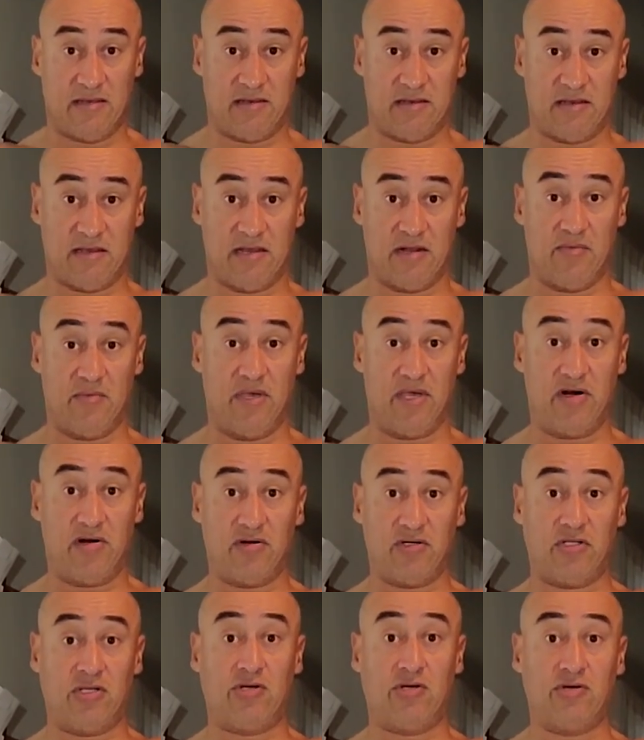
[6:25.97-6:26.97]
In the middle
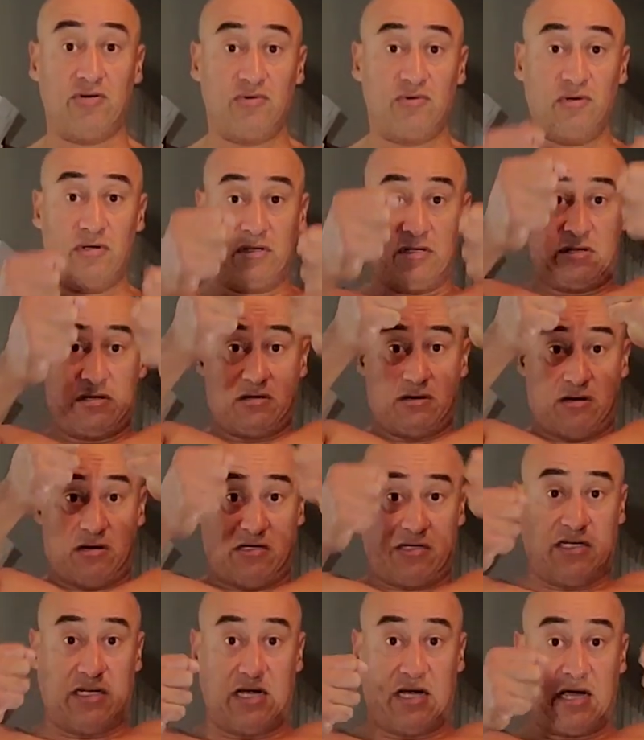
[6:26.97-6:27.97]
too.
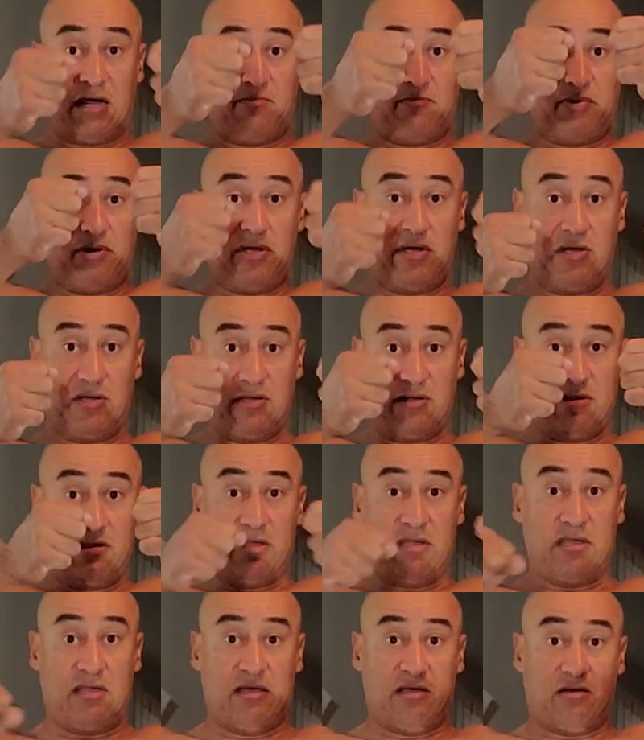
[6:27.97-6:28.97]
On top.
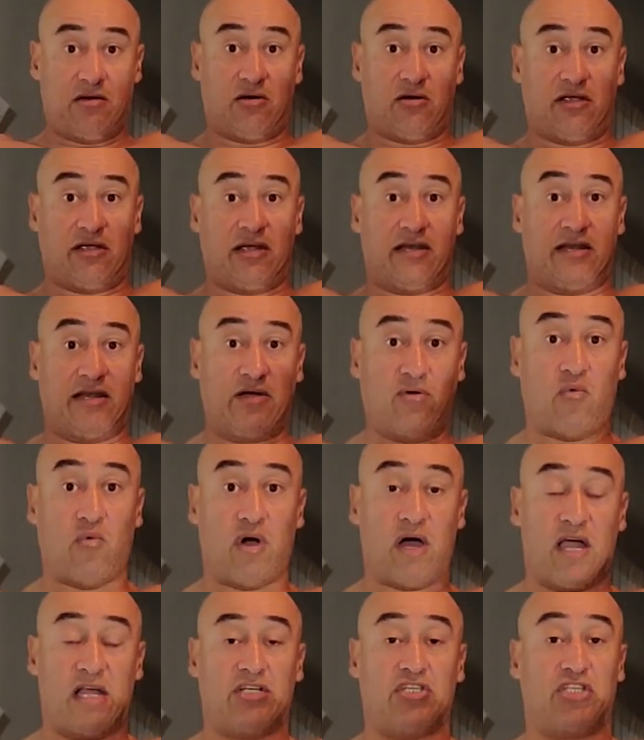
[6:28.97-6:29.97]
And then
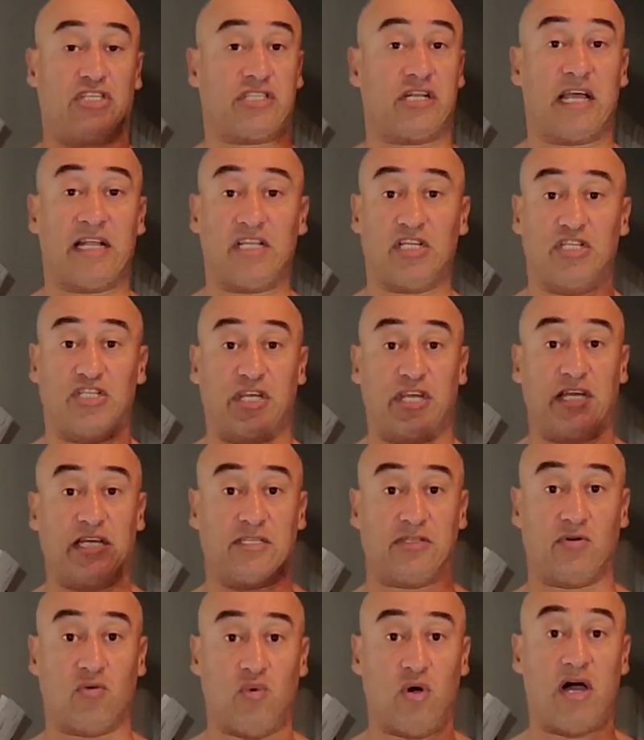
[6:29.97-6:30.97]
wide. Just like the
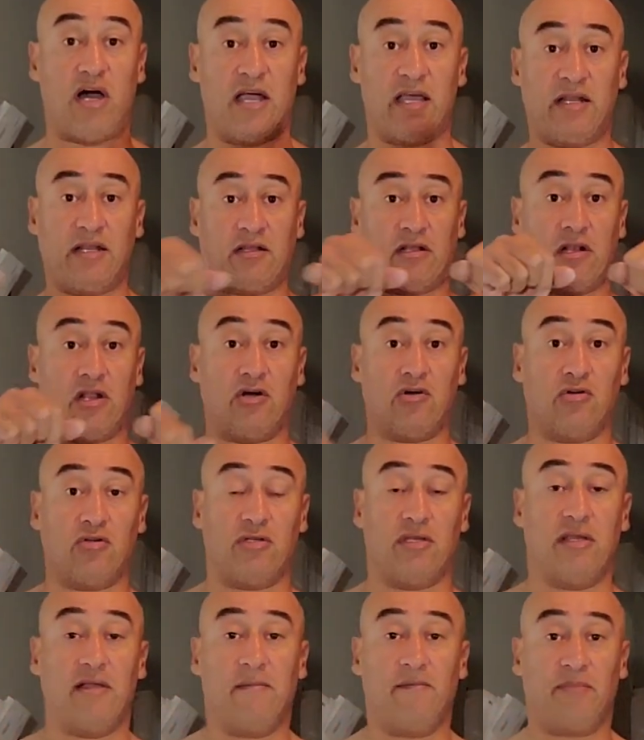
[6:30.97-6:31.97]
chest. Wide and close.
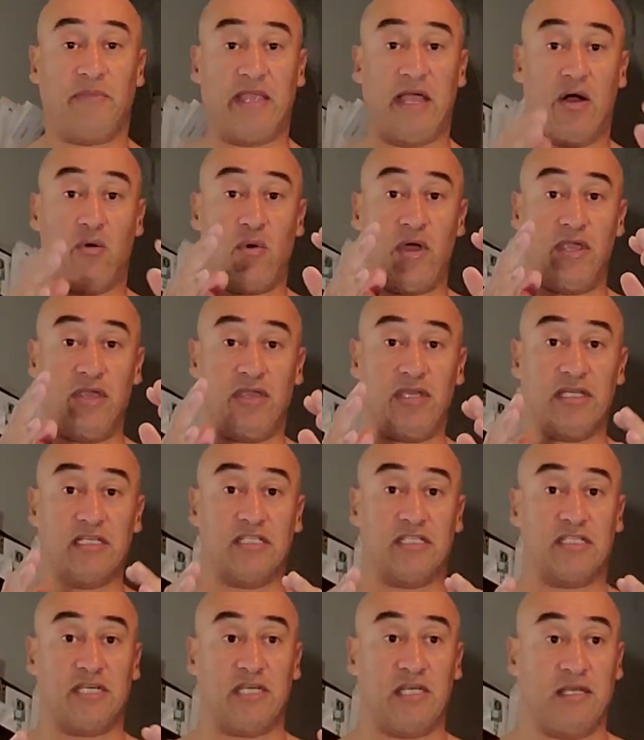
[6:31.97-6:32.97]
That way you can
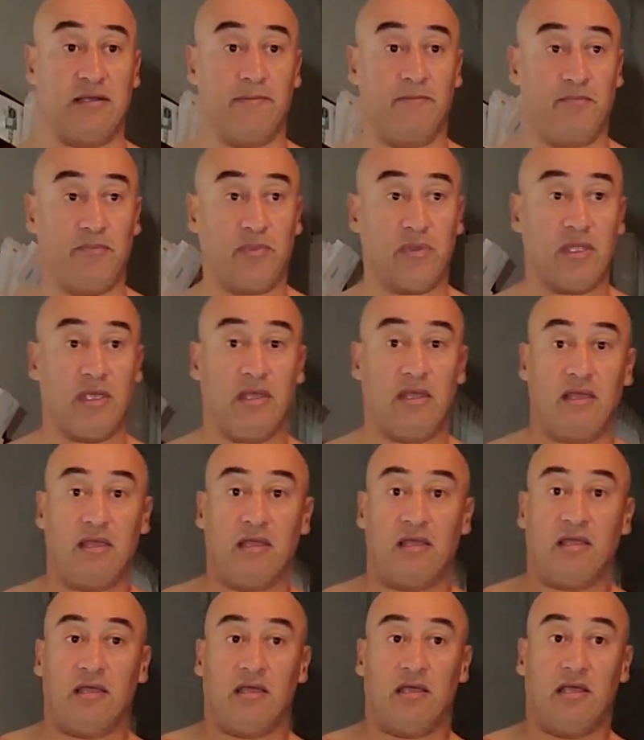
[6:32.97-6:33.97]
see,
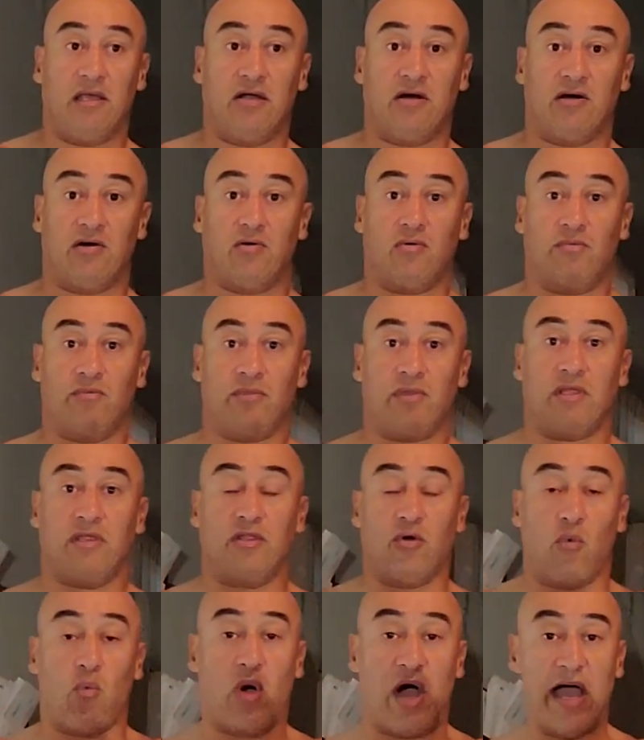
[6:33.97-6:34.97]
you know,
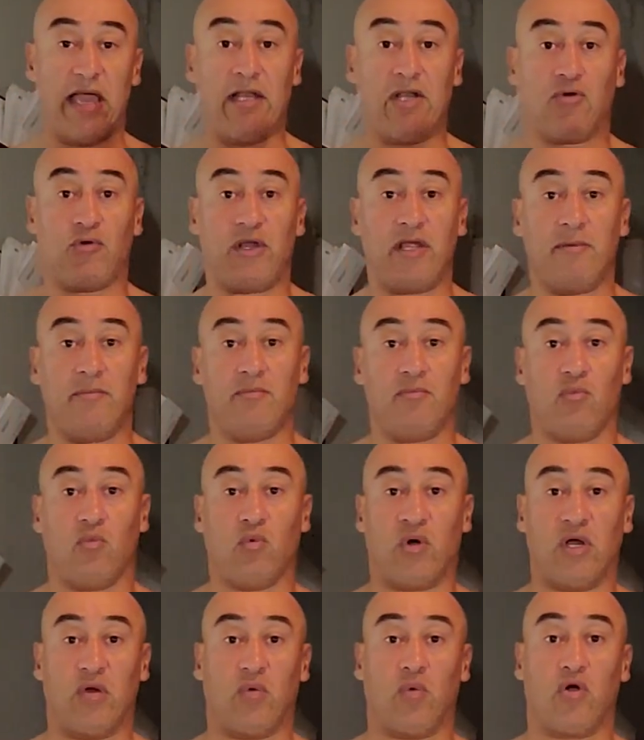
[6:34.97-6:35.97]
the wide grip,
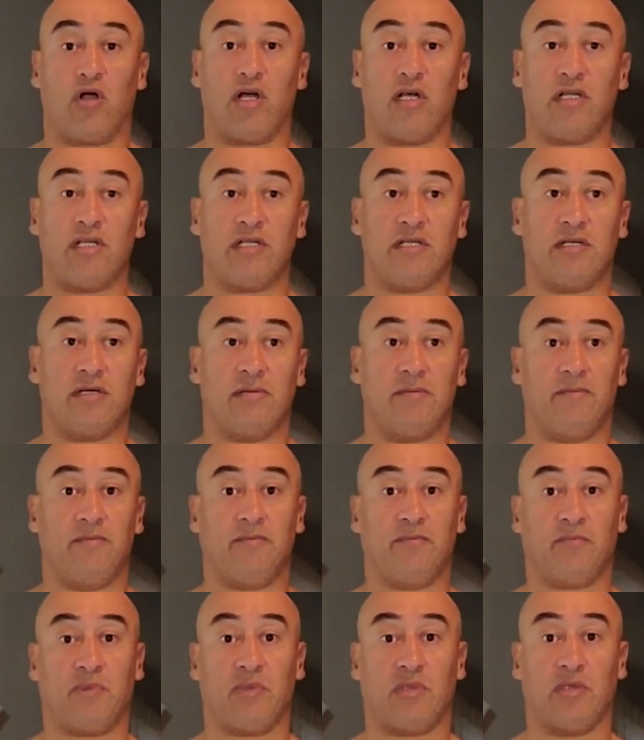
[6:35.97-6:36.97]
what works.
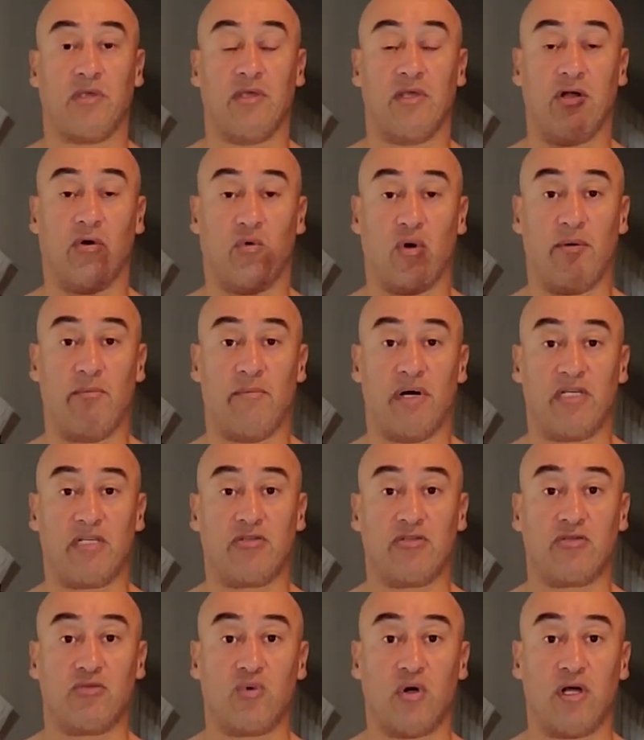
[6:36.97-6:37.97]
You know, what
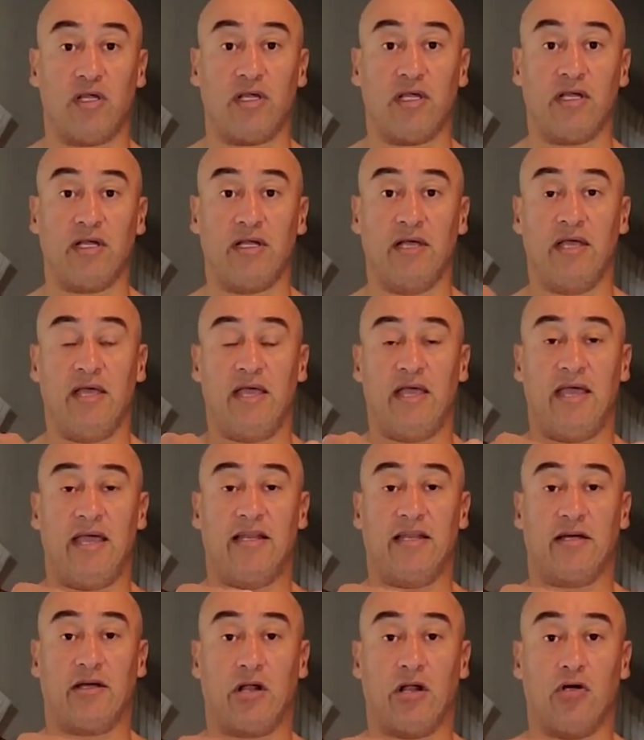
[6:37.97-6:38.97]
muscle's working. And
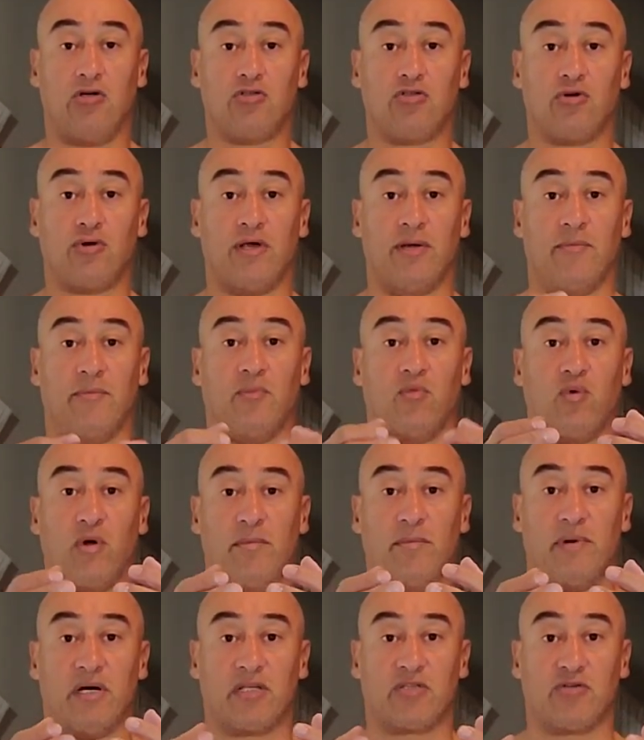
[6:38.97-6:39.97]
the close grip, what
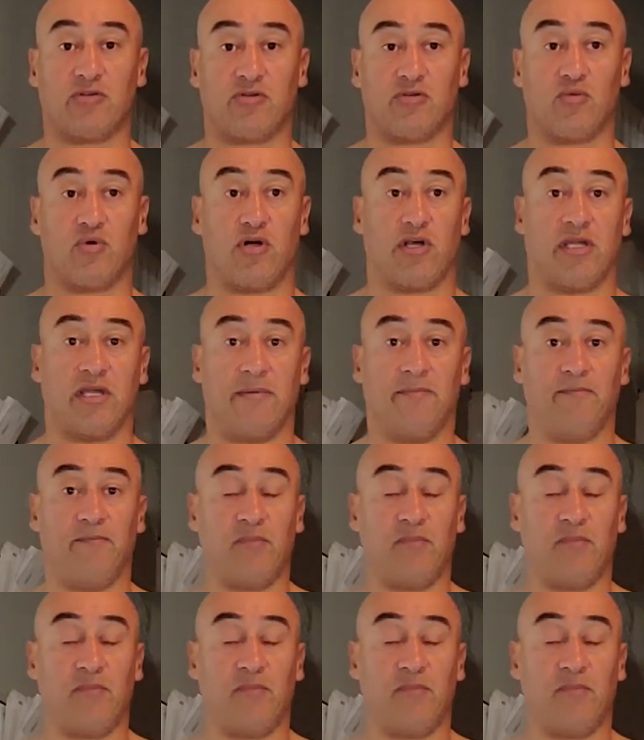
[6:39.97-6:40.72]
muscle is working.